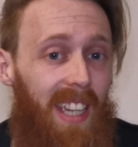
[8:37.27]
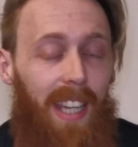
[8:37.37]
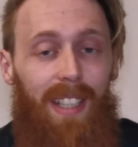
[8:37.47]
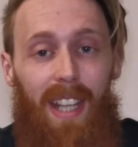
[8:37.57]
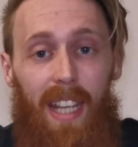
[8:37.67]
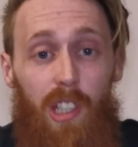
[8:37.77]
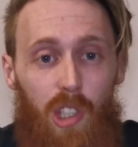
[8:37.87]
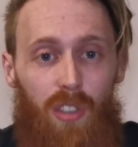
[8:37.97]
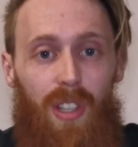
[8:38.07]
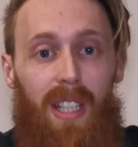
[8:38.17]
in
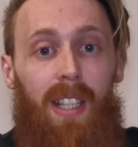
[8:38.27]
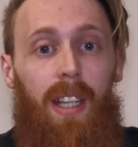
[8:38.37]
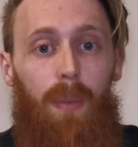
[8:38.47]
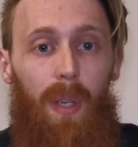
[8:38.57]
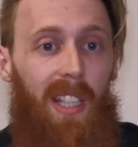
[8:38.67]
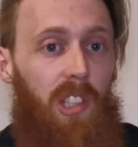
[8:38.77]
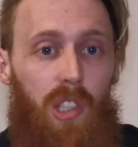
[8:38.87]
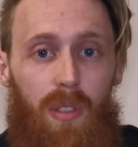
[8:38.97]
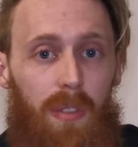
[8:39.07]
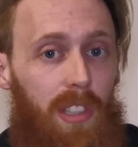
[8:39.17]
history,
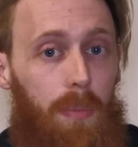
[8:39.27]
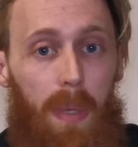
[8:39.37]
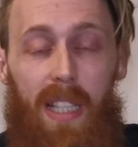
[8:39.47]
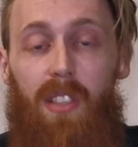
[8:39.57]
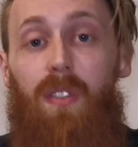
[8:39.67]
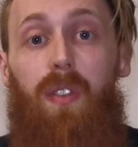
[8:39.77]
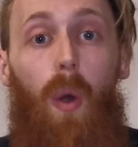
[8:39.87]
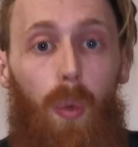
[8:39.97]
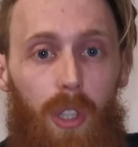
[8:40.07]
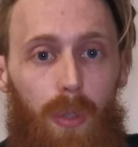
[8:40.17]
which speaks
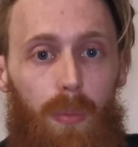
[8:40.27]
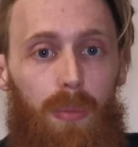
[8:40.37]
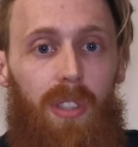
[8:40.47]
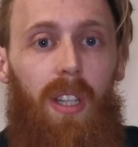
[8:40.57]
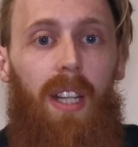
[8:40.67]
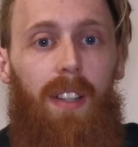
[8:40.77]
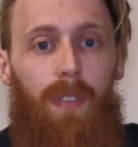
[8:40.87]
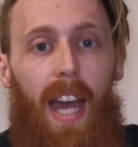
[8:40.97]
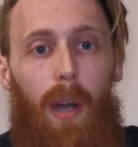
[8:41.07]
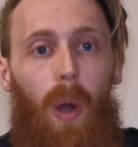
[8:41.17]
volumes.
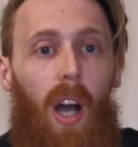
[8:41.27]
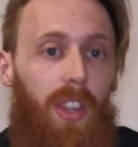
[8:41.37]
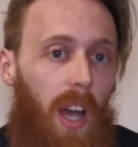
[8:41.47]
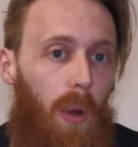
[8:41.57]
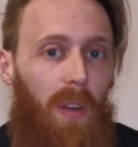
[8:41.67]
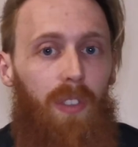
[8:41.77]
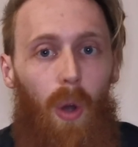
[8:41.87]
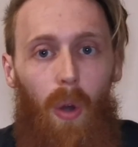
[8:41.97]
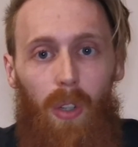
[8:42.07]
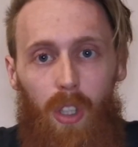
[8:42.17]
Now, I know I've
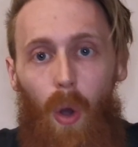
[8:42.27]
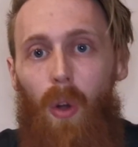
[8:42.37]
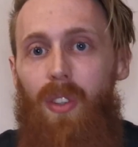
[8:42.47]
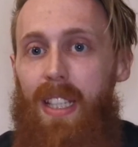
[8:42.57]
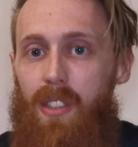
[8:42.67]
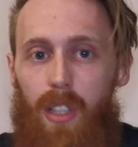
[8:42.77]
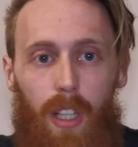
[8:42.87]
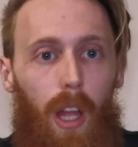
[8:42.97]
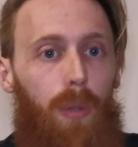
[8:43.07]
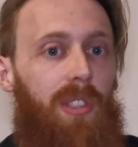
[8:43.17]
not gone into
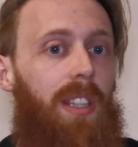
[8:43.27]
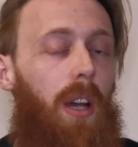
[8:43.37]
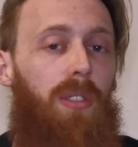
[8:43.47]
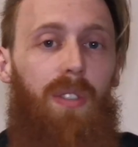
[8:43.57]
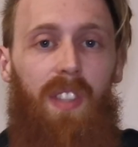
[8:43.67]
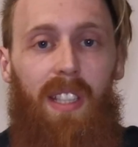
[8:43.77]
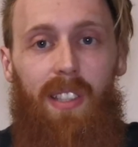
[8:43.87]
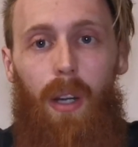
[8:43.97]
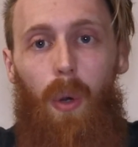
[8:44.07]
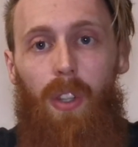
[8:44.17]
loads and loads of
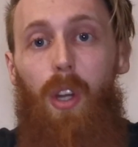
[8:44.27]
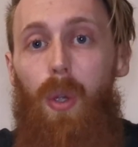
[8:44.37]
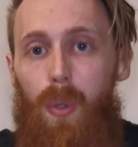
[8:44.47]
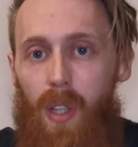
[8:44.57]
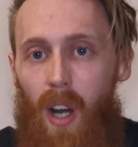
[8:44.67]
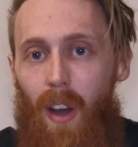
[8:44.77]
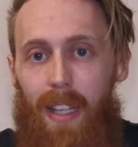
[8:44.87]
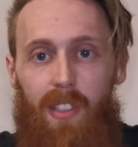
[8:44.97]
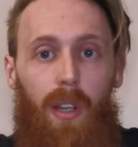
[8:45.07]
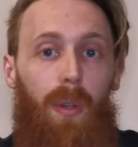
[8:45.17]
detail on who the
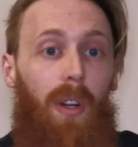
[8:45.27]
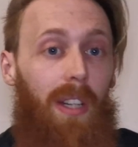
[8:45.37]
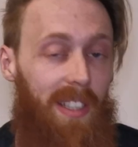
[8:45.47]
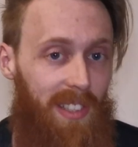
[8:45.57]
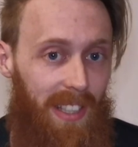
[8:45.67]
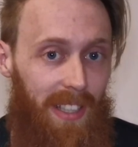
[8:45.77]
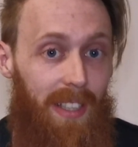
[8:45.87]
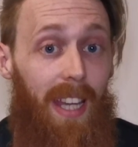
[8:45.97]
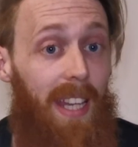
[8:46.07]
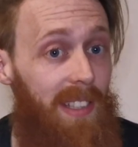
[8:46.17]
ISO and IEC
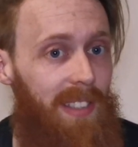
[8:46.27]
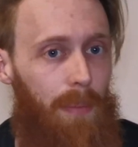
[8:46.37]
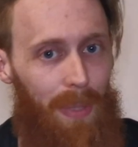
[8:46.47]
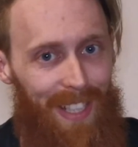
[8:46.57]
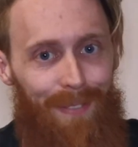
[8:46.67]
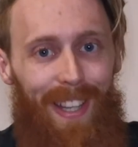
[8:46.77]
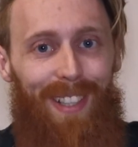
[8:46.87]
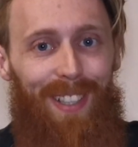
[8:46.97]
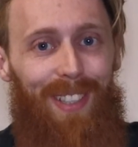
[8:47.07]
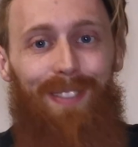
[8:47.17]
is, and believe me, I
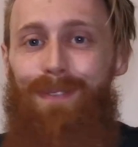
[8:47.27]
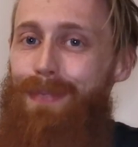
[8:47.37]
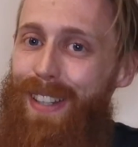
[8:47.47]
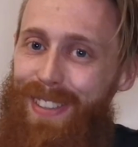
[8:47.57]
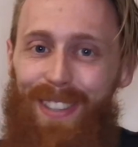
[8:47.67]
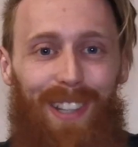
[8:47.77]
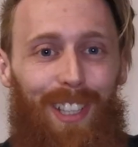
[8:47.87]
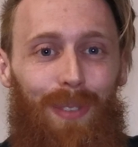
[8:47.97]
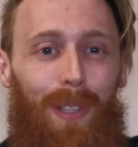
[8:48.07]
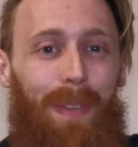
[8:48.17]
could have, but you
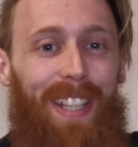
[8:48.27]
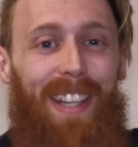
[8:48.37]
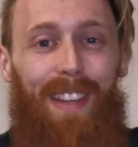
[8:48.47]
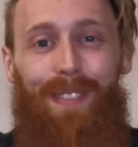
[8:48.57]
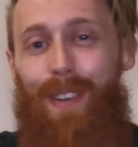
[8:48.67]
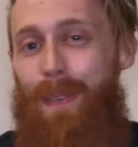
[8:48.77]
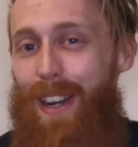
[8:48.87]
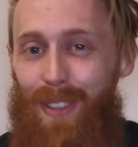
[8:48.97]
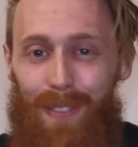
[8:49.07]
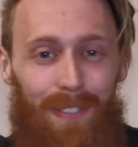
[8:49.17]
guys would have been here for
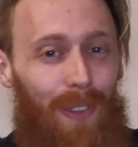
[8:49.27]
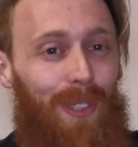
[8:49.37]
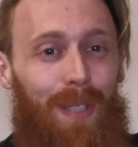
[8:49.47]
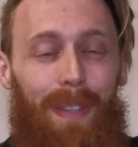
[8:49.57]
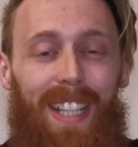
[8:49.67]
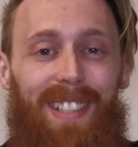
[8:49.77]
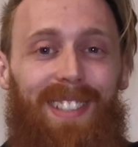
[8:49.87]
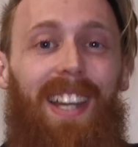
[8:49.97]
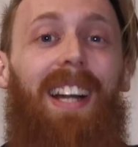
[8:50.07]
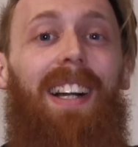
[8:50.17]
about another 40 minutes.